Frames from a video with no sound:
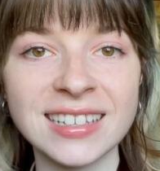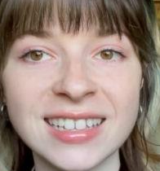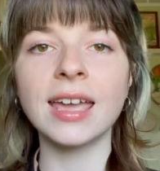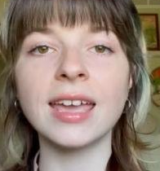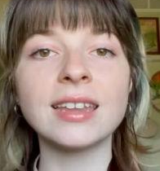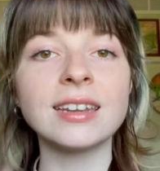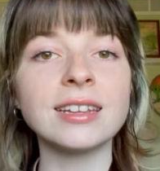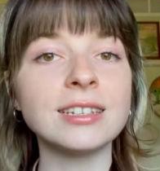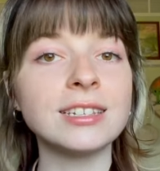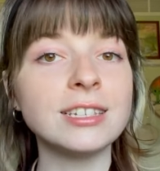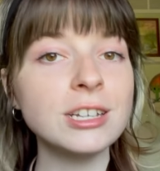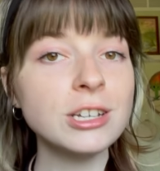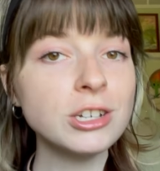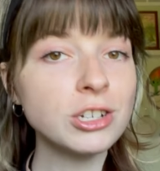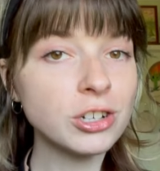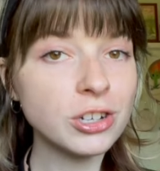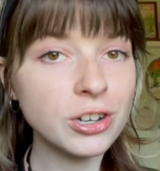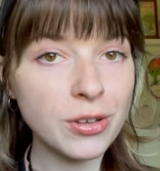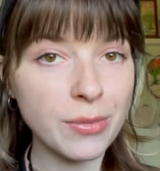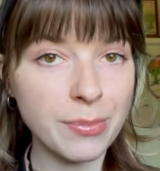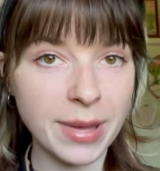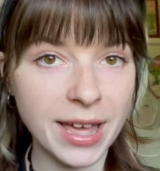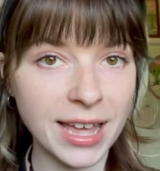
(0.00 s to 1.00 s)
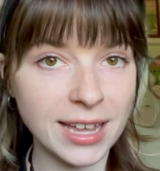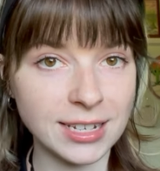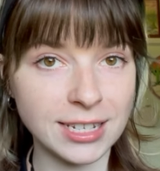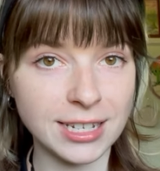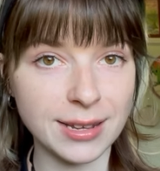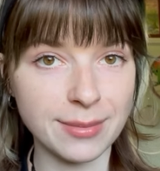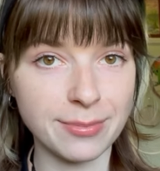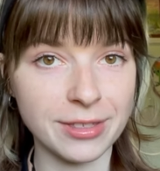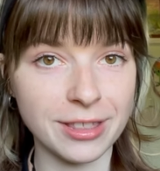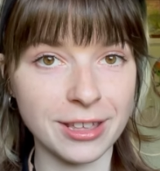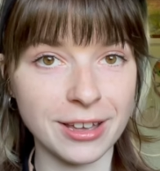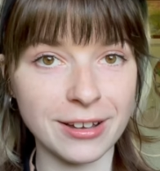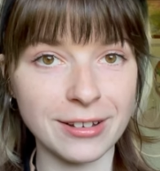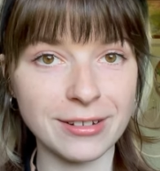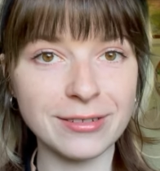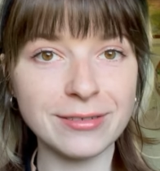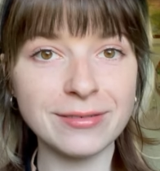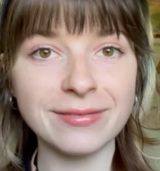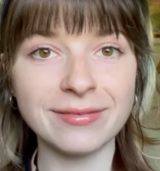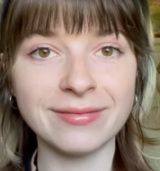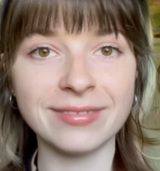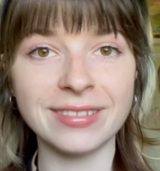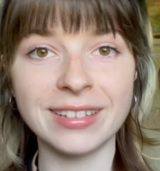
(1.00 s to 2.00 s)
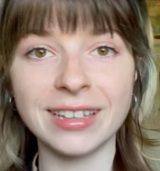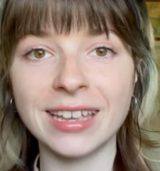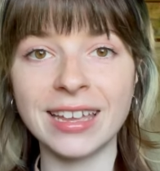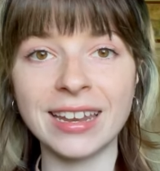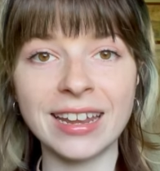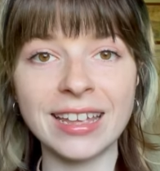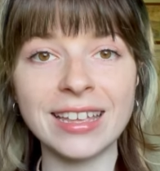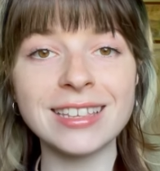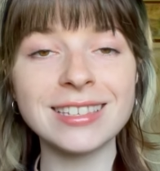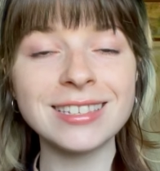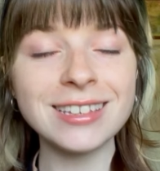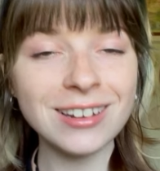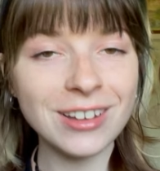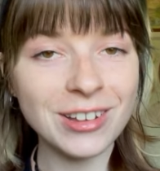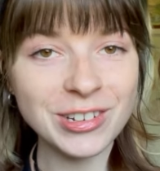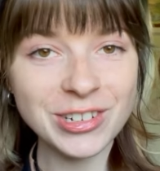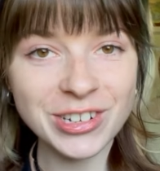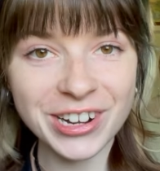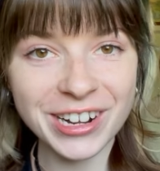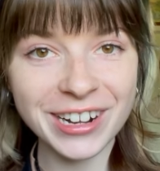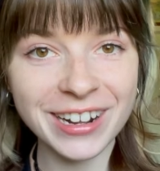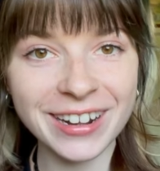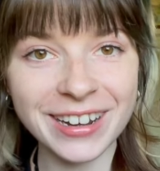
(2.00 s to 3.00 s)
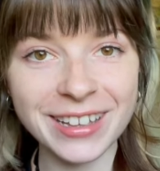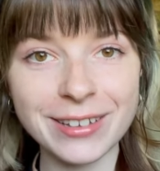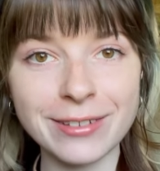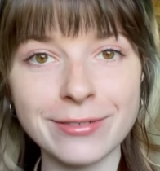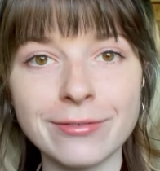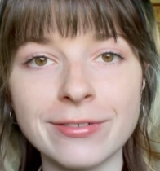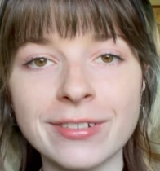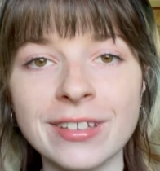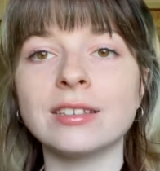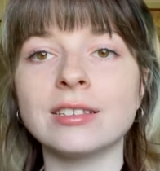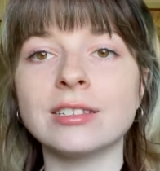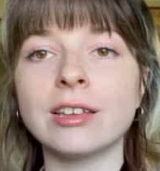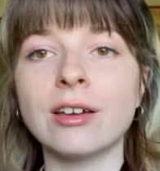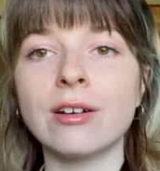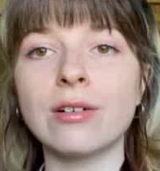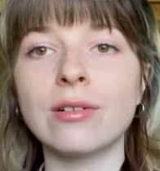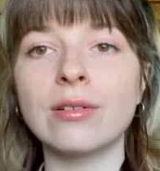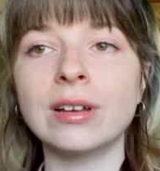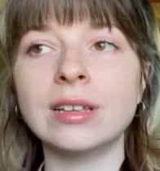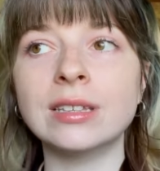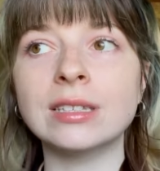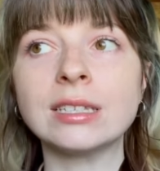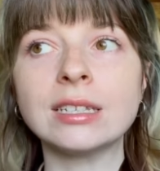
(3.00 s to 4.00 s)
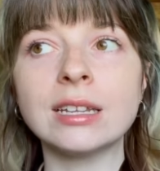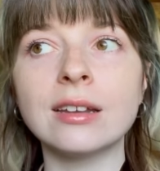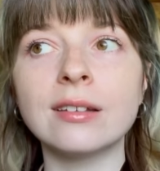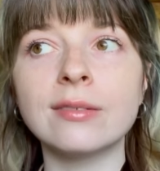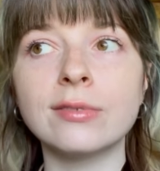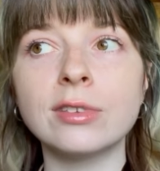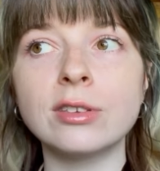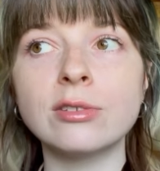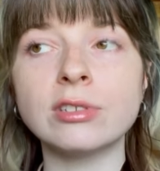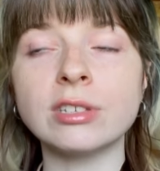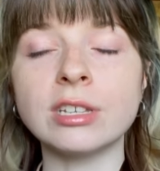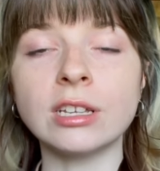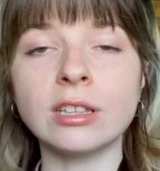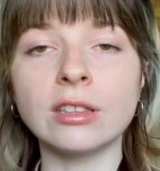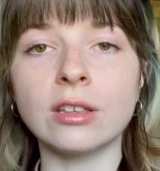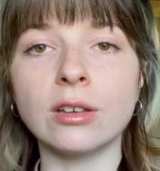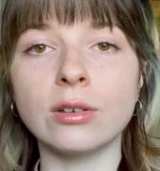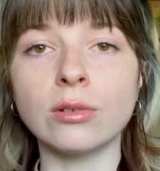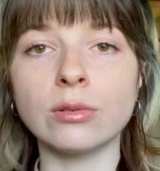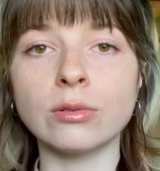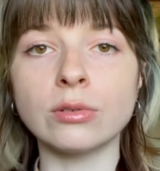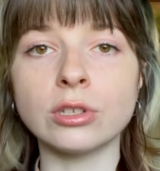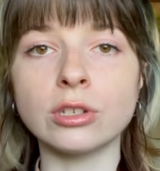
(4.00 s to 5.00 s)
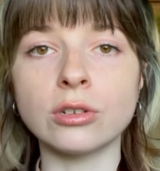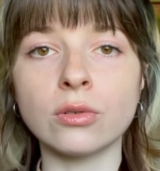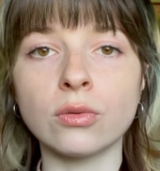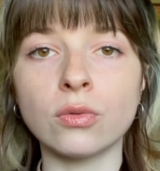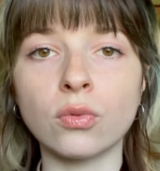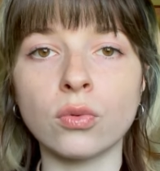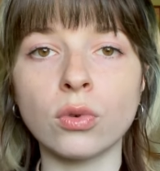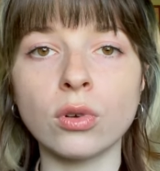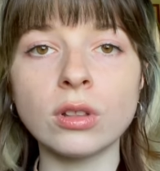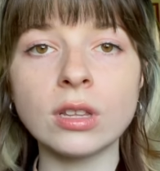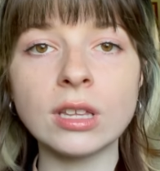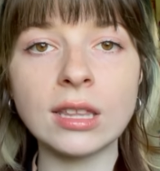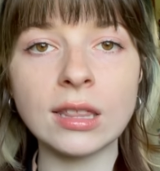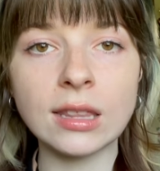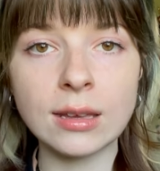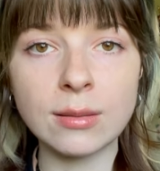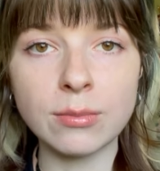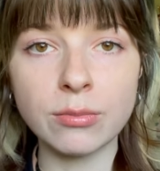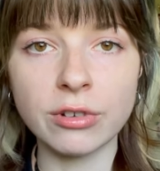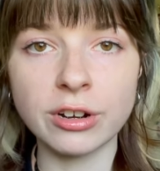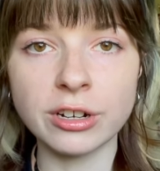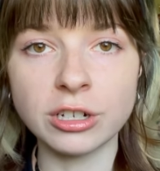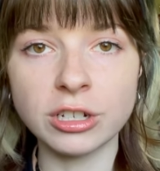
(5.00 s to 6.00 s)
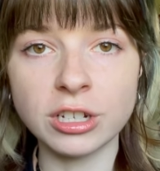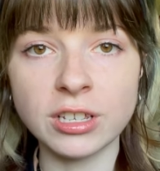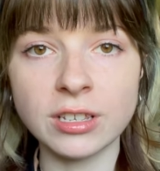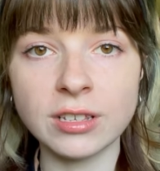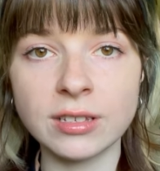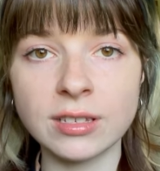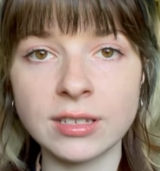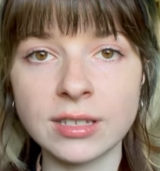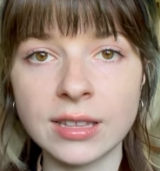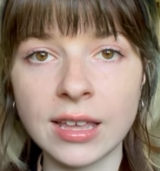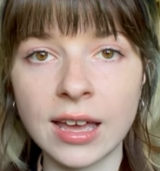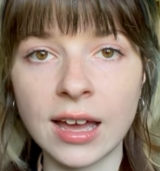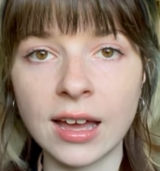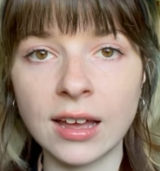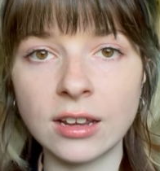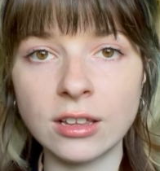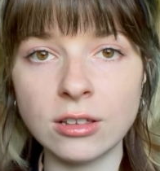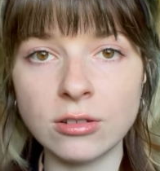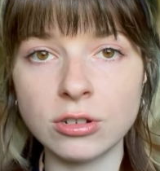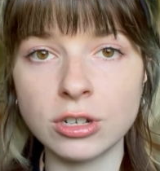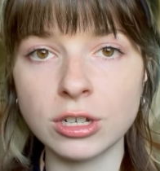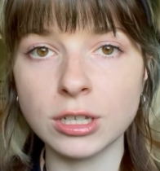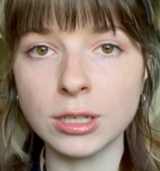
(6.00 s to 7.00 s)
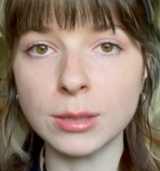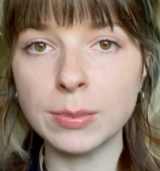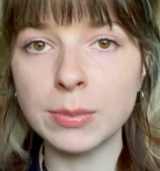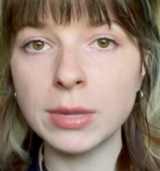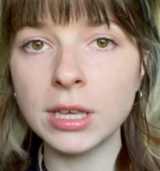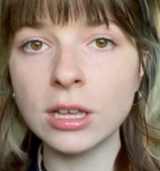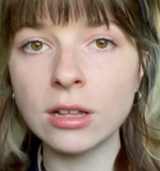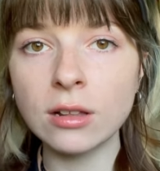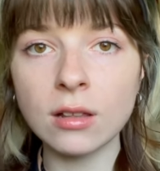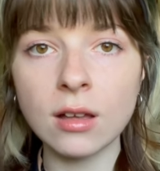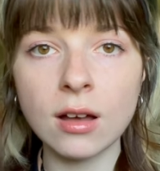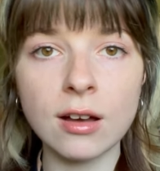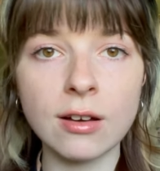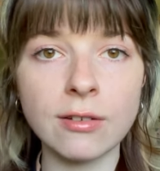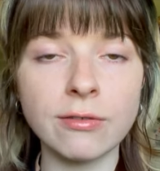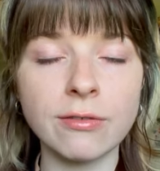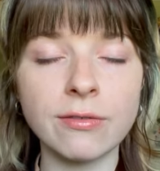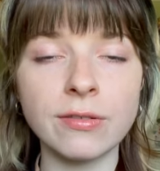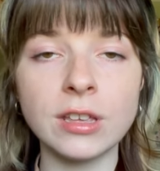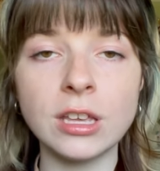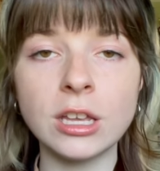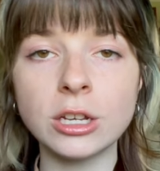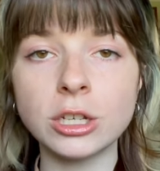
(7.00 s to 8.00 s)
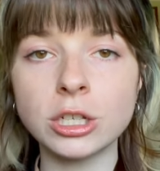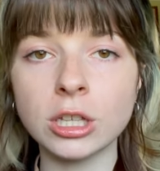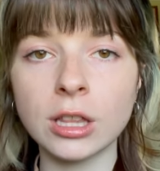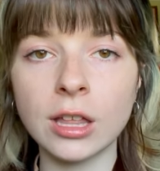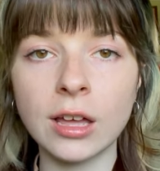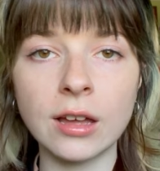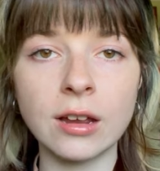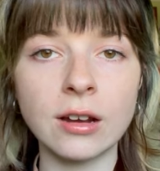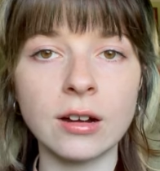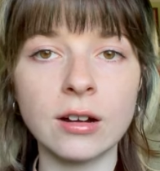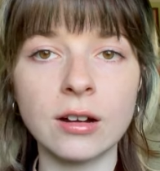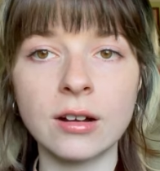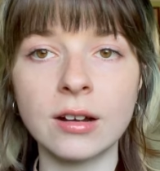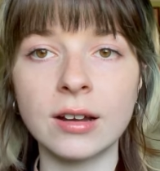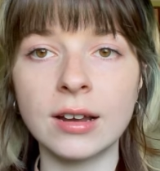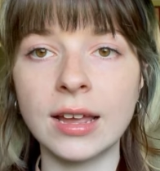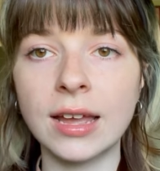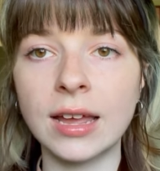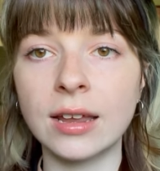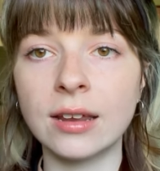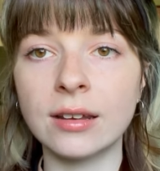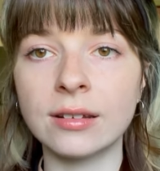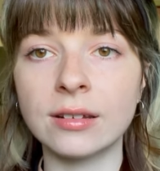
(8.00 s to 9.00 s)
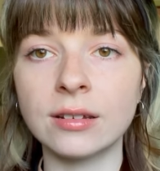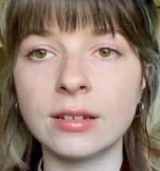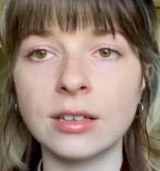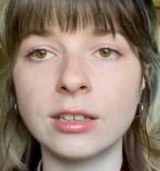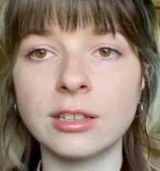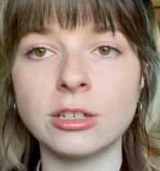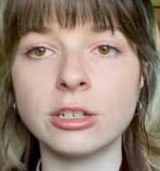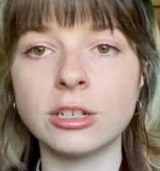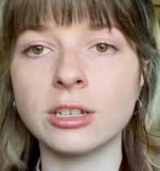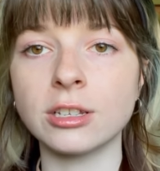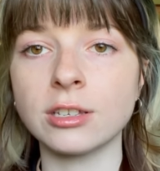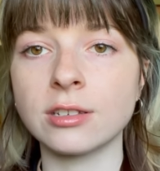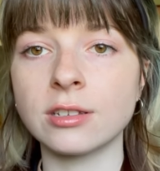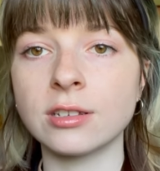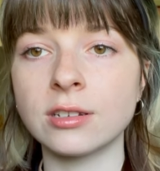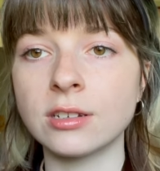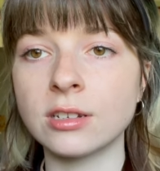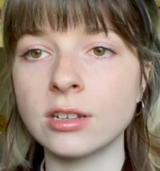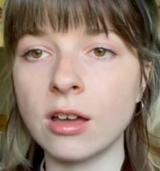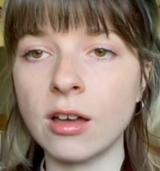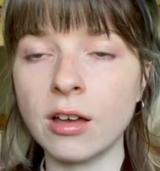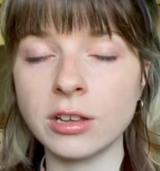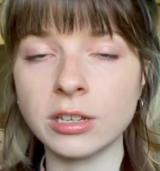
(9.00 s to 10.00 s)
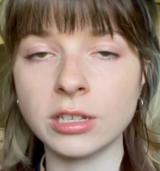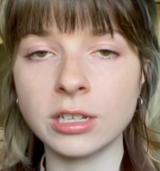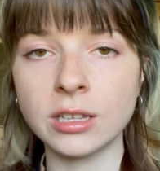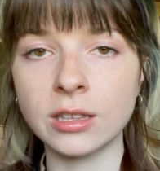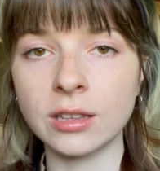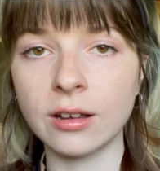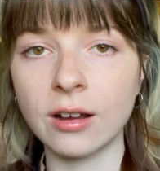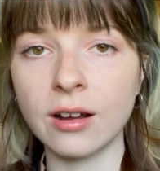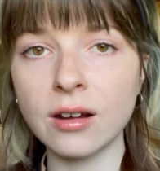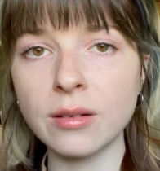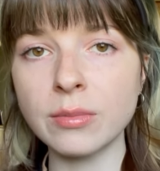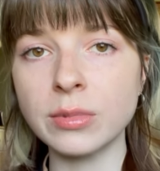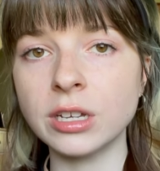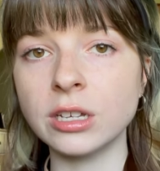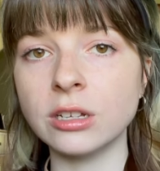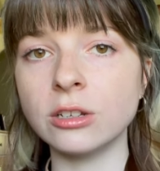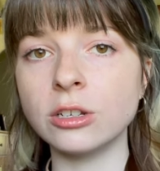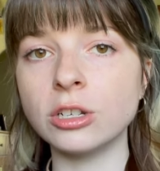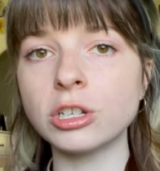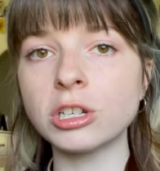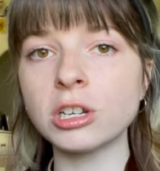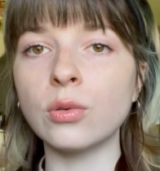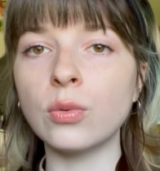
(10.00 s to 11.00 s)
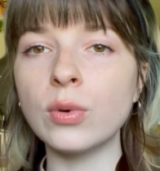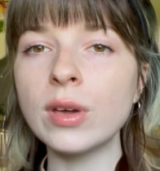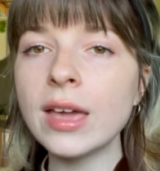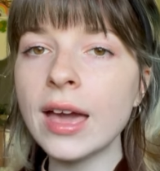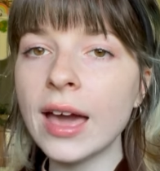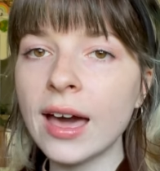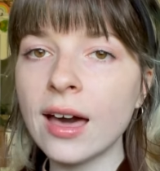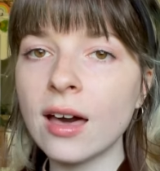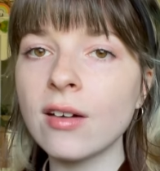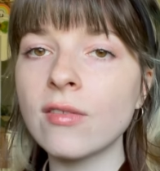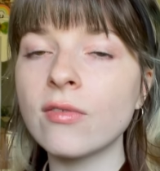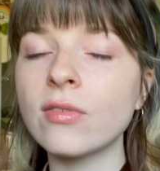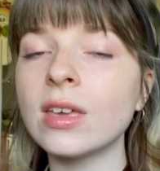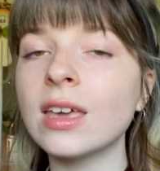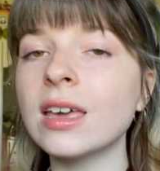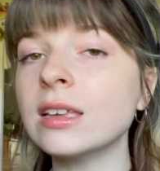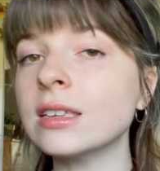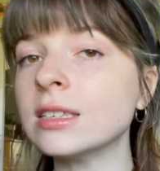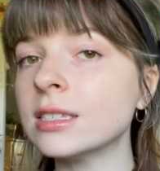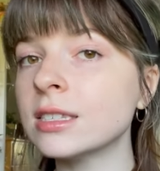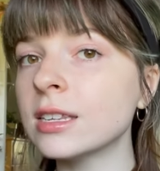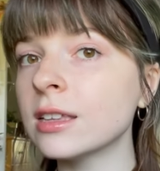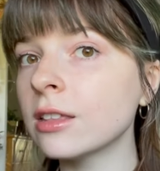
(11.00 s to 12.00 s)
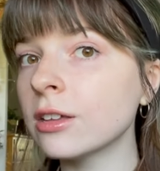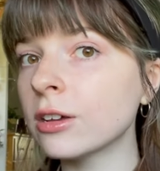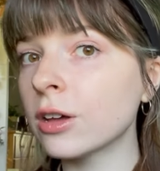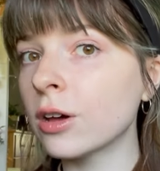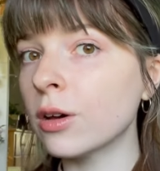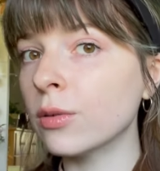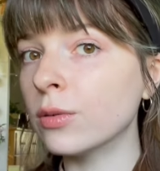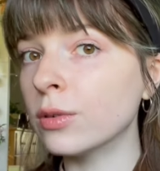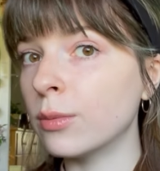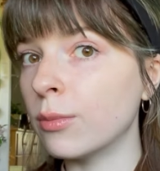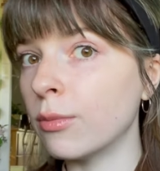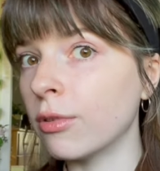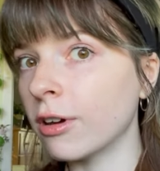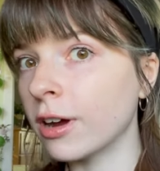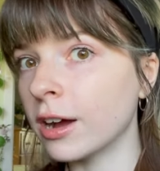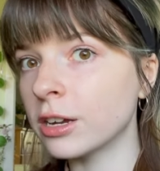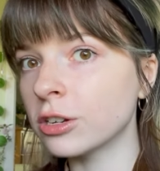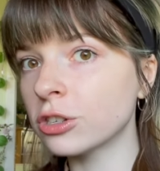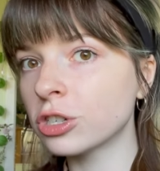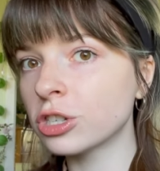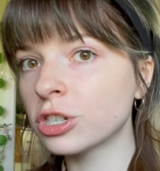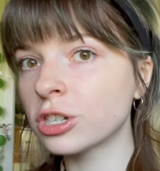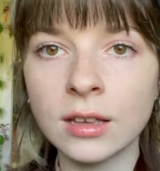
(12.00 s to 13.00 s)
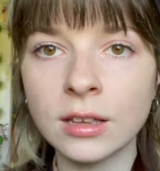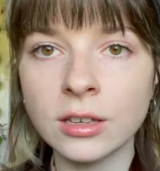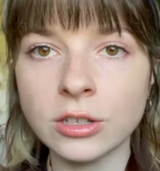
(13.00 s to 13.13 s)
An additional pet tip though, and it is an alternative, so instead of using those roly lint brushes that you just peel off each layer and it's just tossed in the garbage, we have a silicone brush.